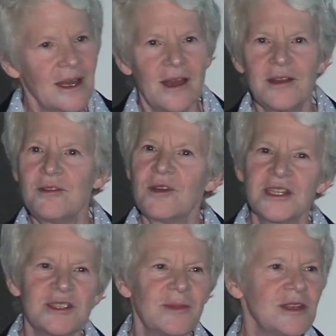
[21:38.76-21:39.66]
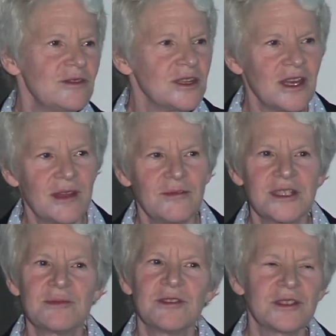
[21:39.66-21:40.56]
how do you want to spend your time?
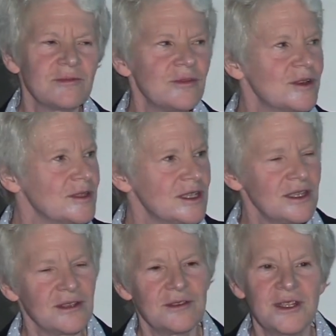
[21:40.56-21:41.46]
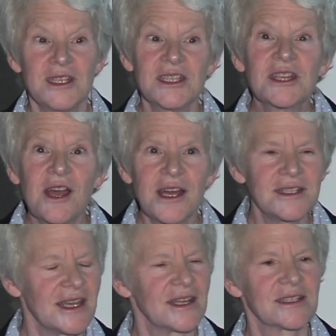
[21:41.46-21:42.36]
What's most important to you in this
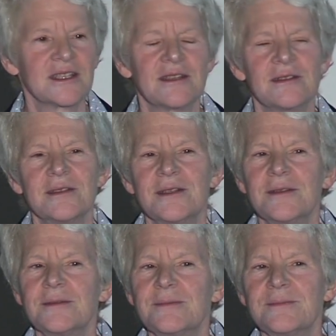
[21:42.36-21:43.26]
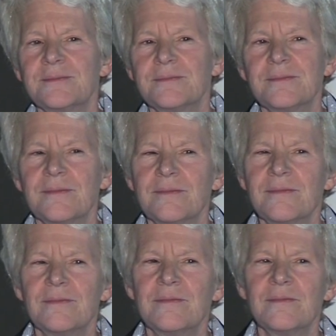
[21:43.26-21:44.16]
context? For me, it would be
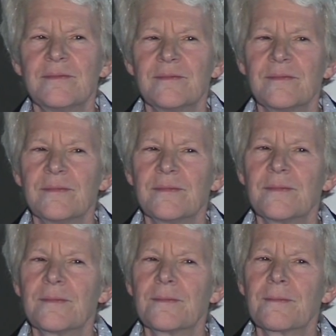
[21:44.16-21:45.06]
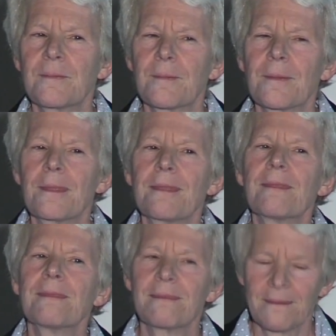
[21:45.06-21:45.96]
my connection with
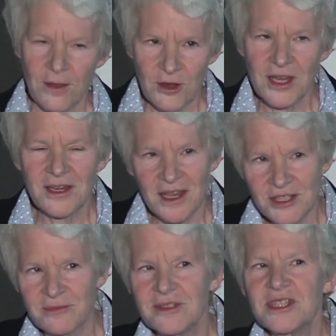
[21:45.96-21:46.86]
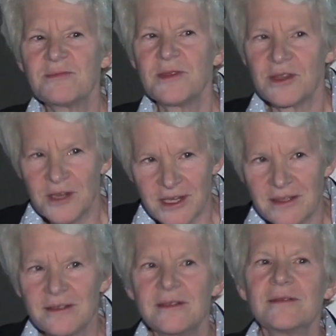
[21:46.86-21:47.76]
spirit. Your connection with spirit.
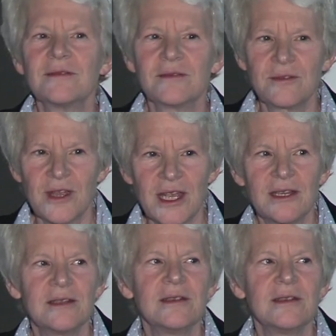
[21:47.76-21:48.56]
Great.